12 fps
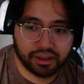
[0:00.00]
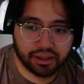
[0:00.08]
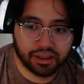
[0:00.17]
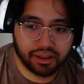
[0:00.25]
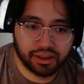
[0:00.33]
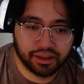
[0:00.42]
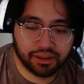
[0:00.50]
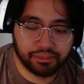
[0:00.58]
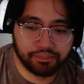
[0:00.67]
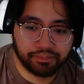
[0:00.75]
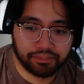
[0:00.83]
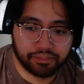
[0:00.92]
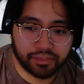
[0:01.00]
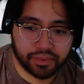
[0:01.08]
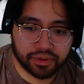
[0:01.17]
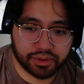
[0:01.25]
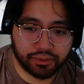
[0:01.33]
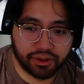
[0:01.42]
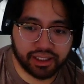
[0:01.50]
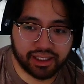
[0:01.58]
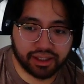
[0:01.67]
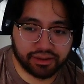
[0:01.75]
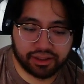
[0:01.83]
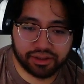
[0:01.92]
So I'm already
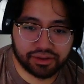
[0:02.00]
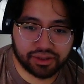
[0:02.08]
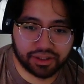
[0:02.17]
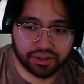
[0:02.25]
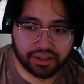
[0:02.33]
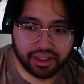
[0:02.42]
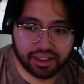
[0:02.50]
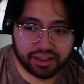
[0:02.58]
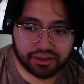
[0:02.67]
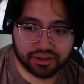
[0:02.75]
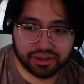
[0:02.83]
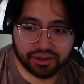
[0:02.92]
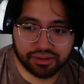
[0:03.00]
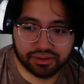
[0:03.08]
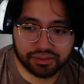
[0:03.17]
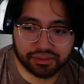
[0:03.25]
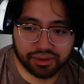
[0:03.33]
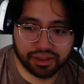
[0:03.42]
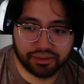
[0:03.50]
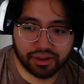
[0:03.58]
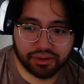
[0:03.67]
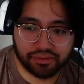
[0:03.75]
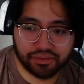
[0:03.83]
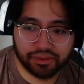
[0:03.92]
down to 2 security at turn 2. Really
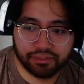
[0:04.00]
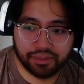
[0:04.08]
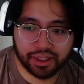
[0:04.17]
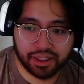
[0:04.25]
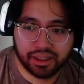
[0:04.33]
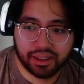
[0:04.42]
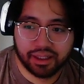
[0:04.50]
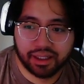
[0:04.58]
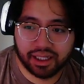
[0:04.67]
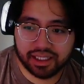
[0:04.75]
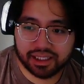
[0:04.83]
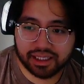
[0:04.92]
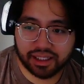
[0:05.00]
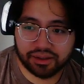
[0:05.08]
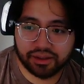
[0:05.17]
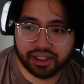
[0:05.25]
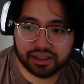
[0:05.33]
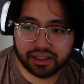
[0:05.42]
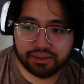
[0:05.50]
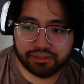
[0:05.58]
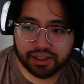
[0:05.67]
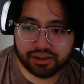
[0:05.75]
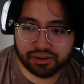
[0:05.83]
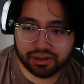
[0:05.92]
rough, but I get to counteract. It's my
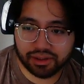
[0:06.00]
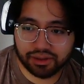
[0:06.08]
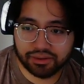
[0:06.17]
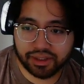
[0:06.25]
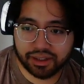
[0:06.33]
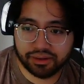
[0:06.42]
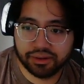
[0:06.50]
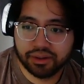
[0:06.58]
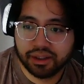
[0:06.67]
turn to go now.